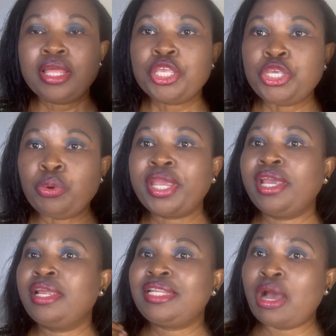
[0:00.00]
You
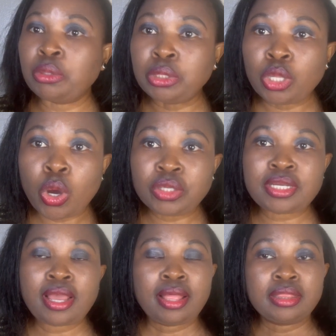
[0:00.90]
can download
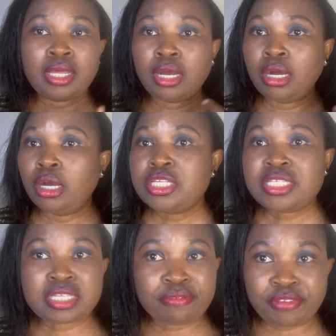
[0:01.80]
the
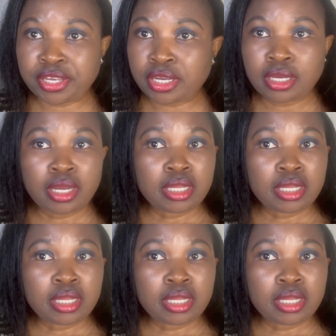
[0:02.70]
civic